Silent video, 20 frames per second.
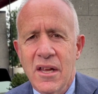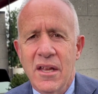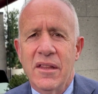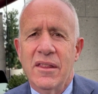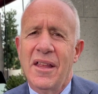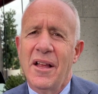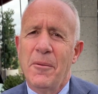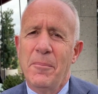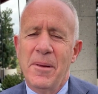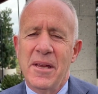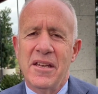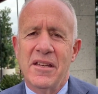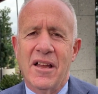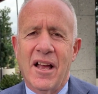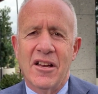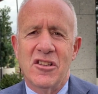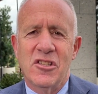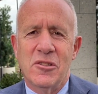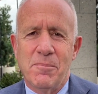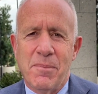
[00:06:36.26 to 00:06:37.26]
they'll be
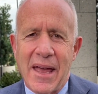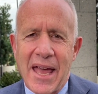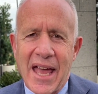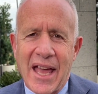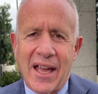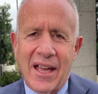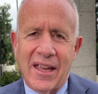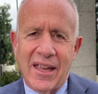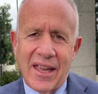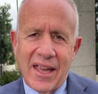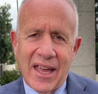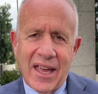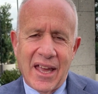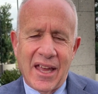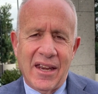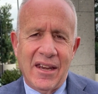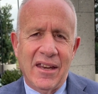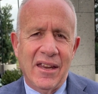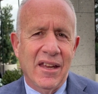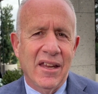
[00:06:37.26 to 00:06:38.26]
nice back,
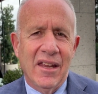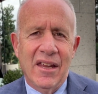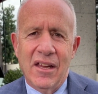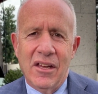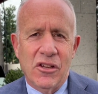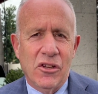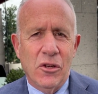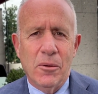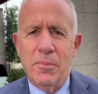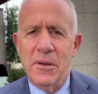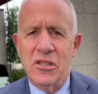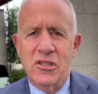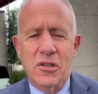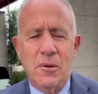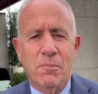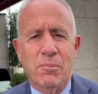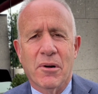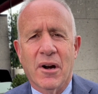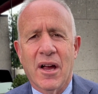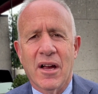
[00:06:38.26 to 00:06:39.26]
and you'll be
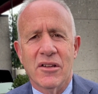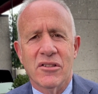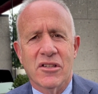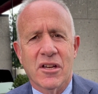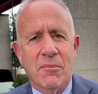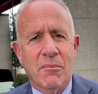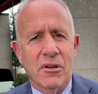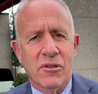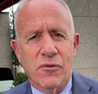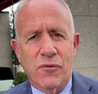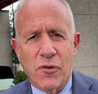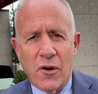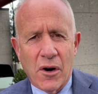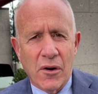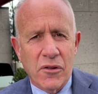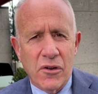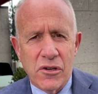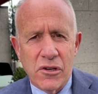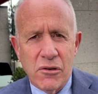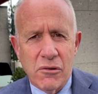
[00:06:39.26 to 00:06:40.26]
surprised how much
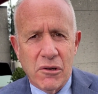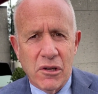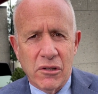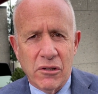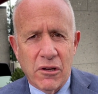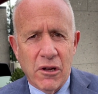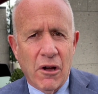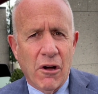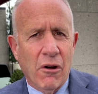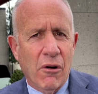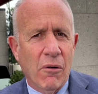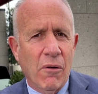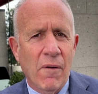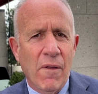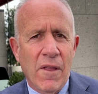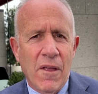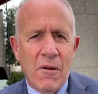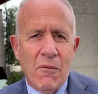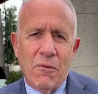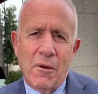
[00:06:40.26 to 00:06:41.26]
farther you can go
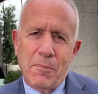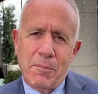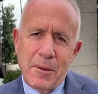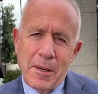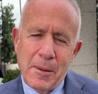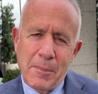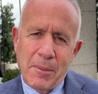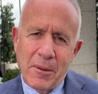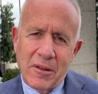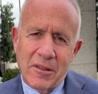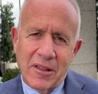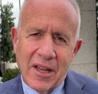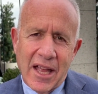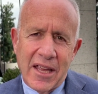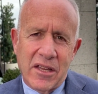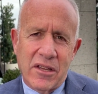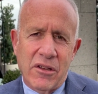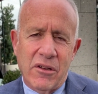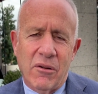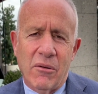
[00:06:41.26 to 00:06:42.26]
when people
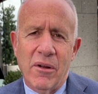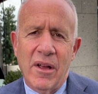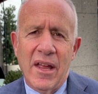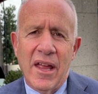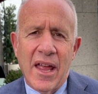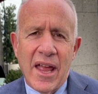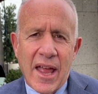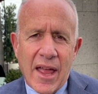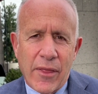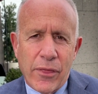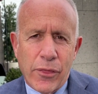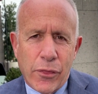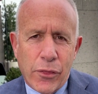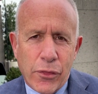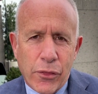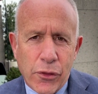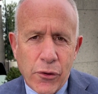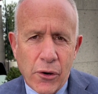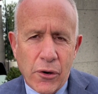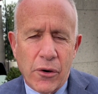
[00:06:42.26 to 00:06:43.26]
like you. And
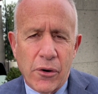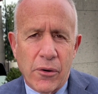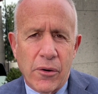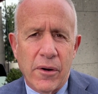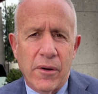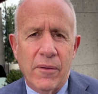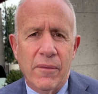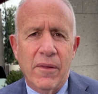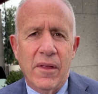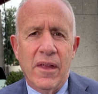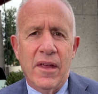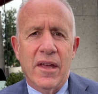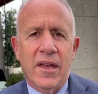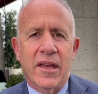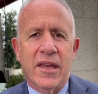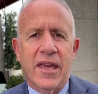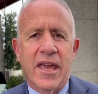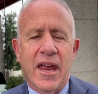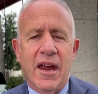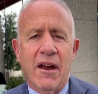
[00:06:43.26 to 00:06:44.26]
third,
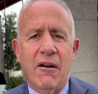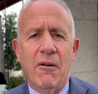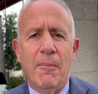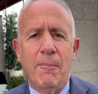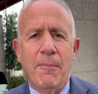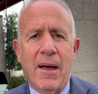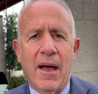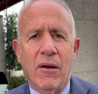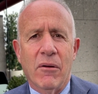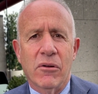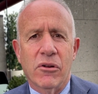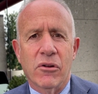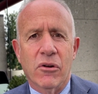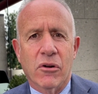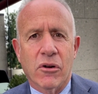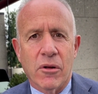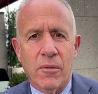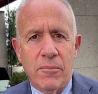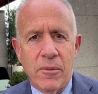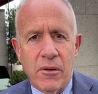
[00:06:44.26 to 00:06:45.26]
care about your
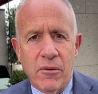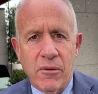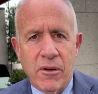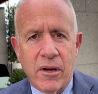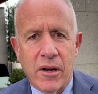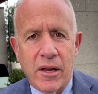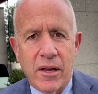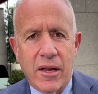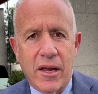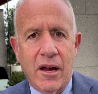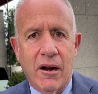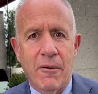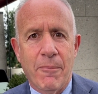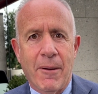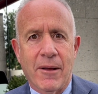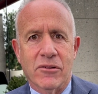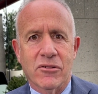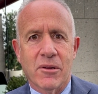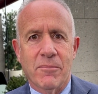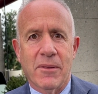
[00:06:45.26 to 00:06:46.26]
community, care about
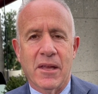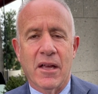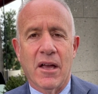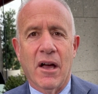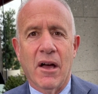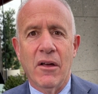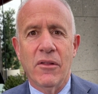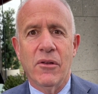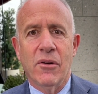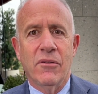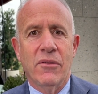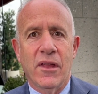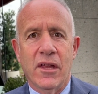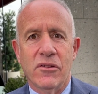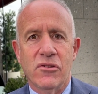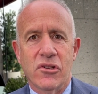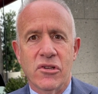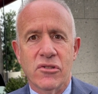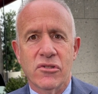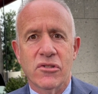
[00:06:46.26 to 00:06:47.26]
something other than
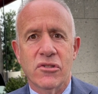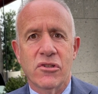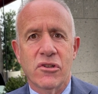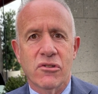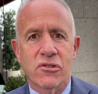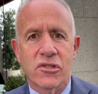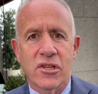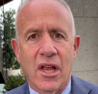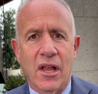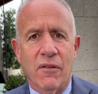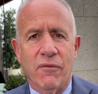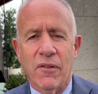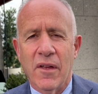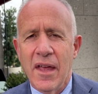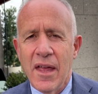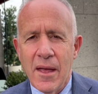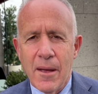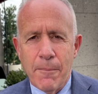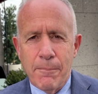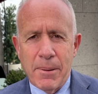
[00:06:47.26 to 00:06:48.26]
just yourself
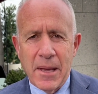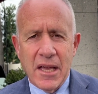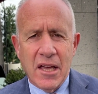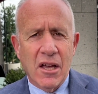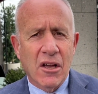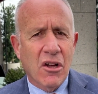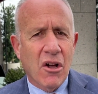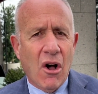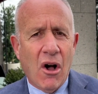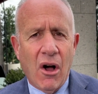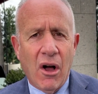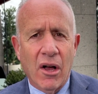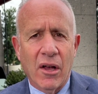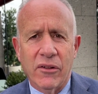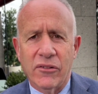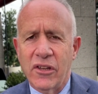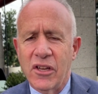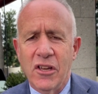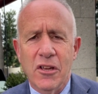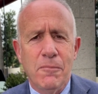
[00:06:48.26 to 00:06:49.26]
pick a cause.
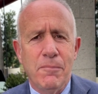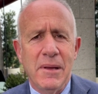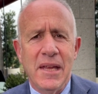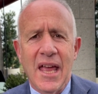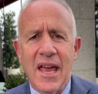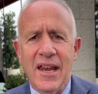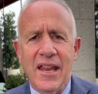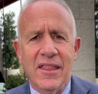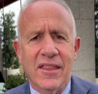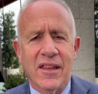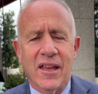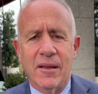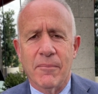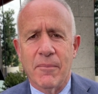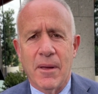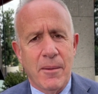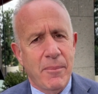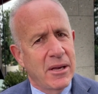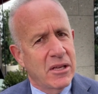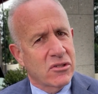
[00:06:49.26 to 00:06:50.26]
It could be anything.
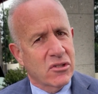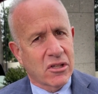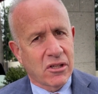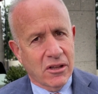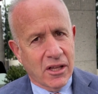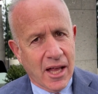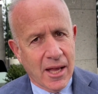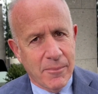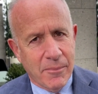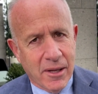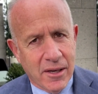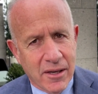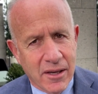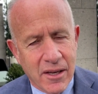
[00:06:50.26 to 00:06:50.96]
Maybe it's climate.